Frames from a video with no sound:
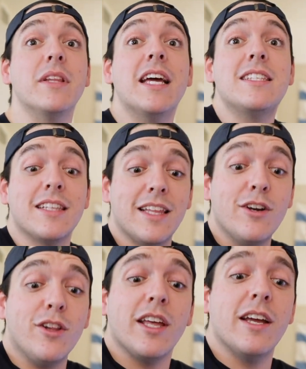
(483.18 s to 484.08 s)
But that's
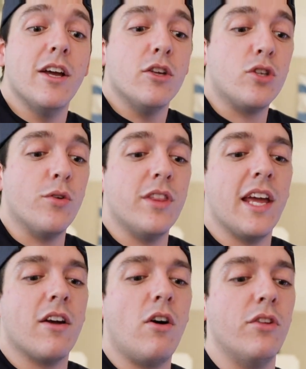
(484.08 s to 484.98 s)
literally, so
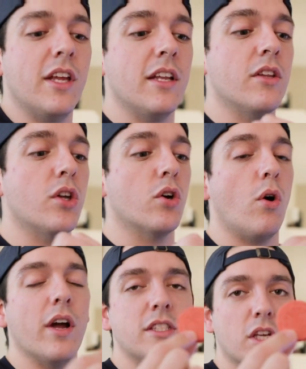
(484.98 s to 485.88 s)
they called it the
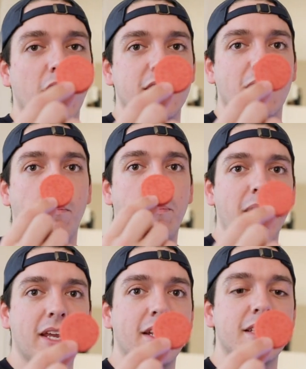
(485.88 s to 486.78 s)
gold, it's a
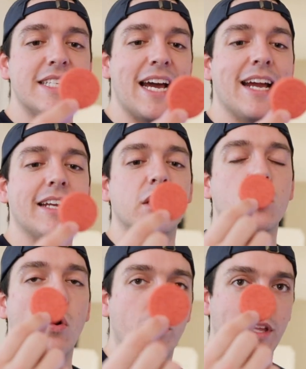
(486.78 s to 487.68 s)
pink
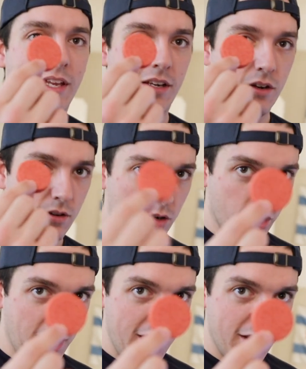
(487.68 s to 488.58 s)
dyed golden
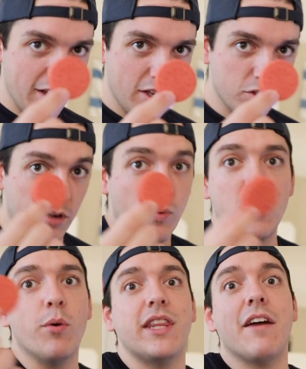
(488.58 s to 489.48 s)
cookie. So like,
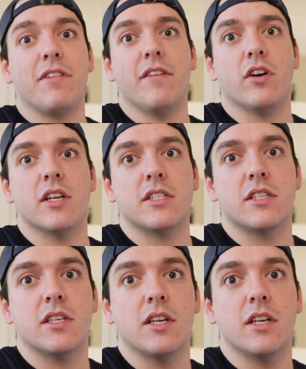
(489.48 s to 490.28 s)
we know what that flavor is.